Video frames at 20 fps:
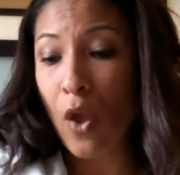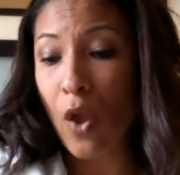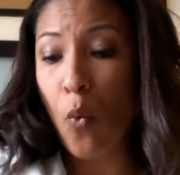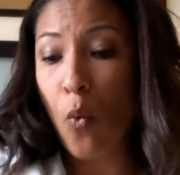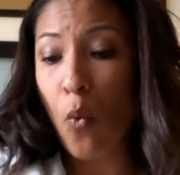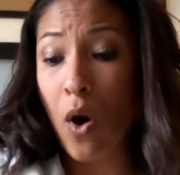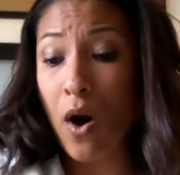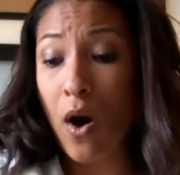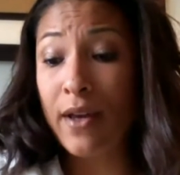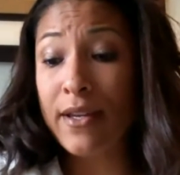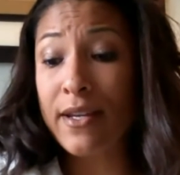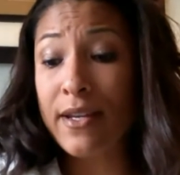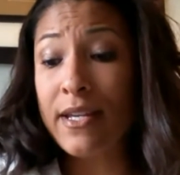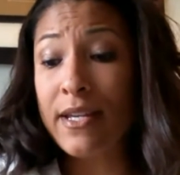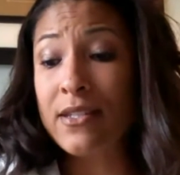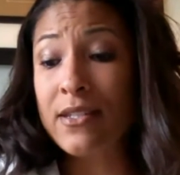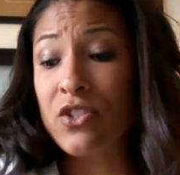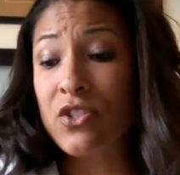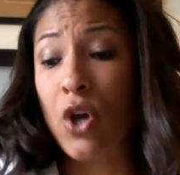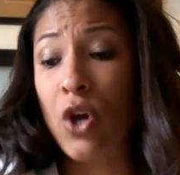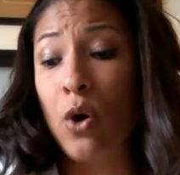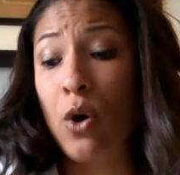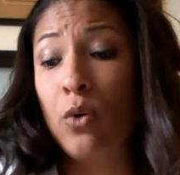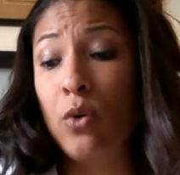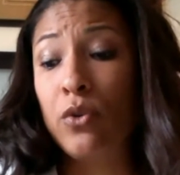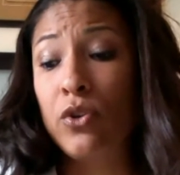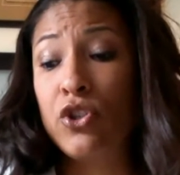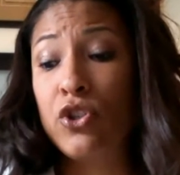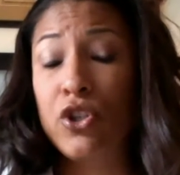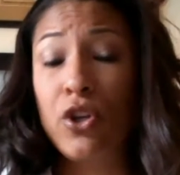1 is
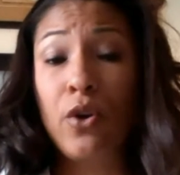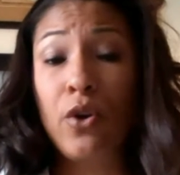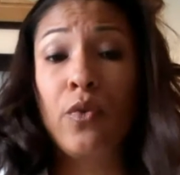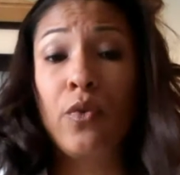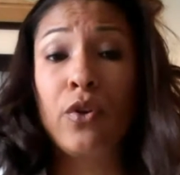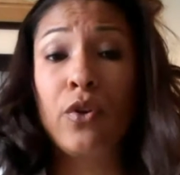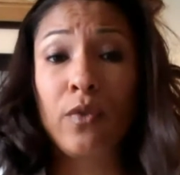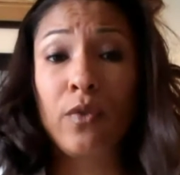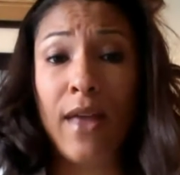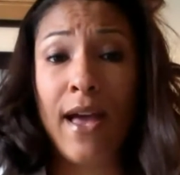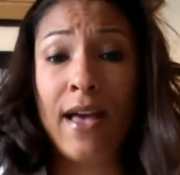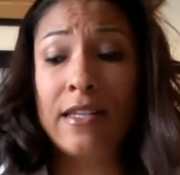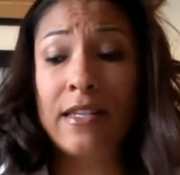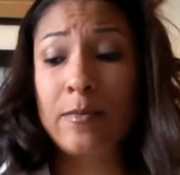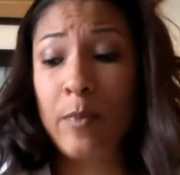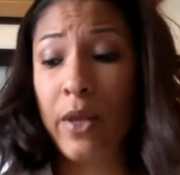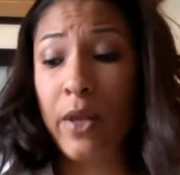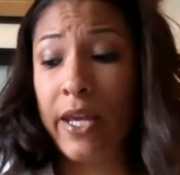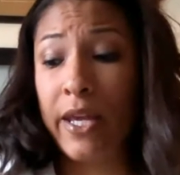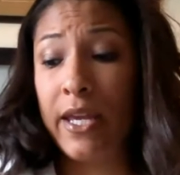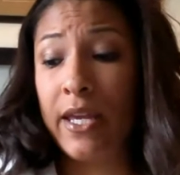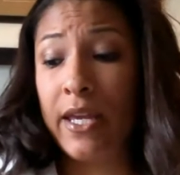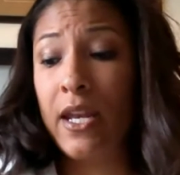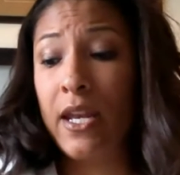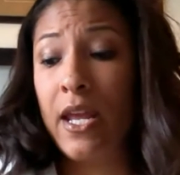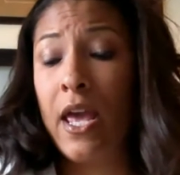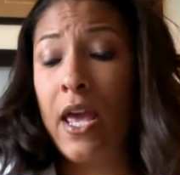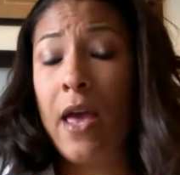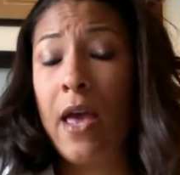don't show your last plan.